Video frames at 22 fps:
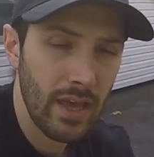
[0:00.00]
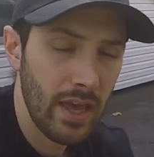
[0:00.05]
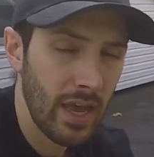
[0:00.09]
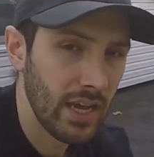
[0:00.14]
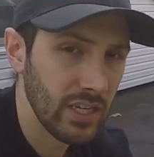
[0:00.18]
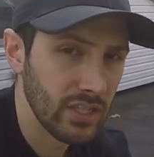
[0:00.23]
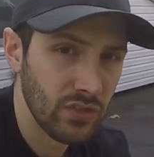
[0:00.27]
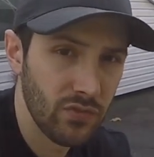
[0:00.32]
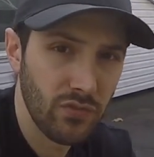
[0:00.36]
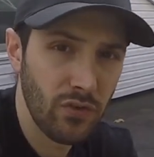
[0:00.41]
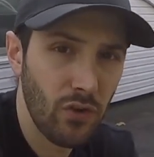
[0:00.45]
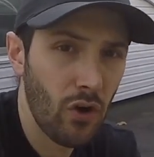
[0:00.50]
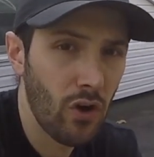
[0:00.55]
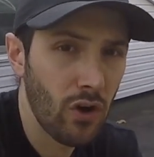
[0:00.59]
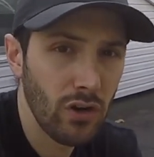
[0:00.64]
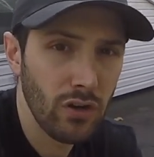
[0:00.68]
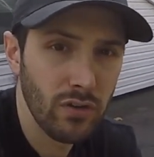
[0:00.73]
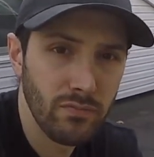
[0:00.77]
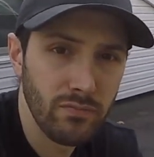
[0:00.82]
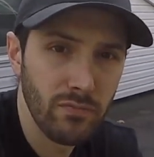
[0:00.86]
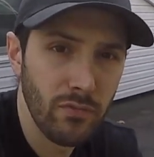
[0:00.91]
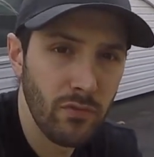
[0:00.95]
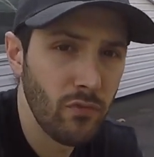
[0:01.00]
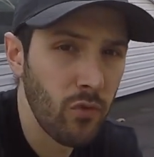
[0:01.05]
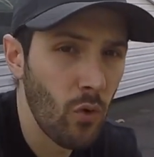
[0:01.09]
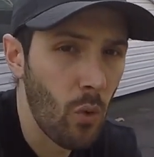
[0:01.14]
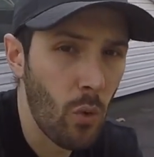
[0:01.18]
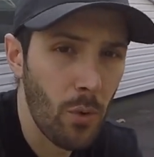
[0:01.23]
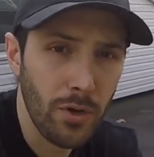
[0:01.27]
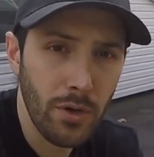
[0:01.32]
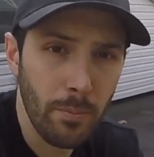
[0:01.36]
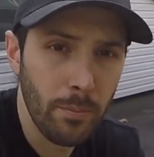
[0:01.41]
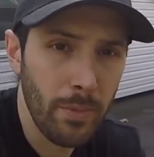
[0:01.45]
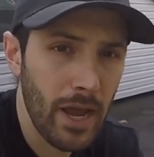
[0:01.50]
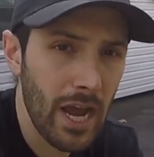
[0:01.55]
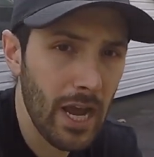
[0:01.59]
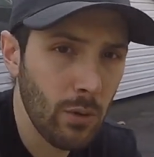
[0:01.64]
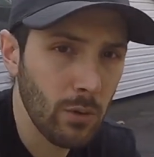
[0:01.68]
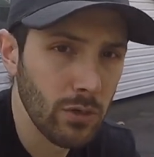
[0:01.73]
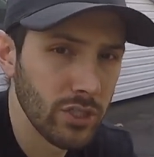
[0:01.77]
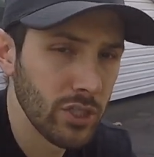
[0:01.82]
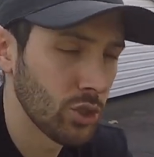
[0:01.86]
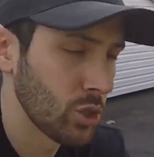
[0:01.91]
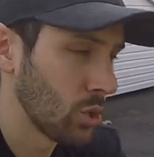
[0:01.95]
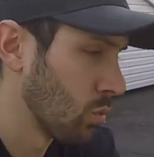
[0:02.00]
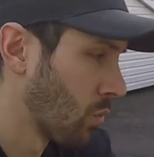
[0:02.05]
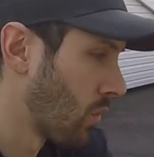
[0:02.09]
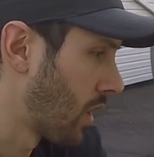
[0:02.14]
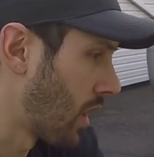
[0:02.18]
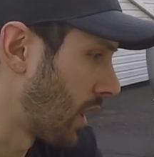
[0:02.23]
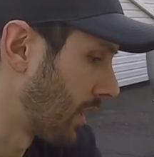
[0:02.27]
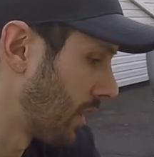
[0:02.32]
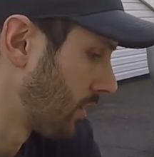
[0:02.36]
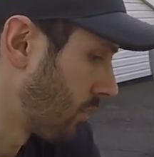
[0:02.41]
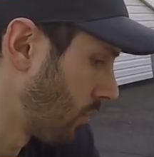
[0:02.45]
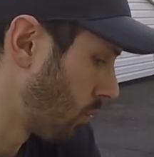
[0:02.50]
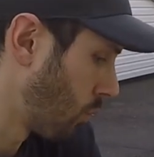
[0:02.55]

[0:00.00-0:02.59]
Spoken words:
as far forward or backwards as you want.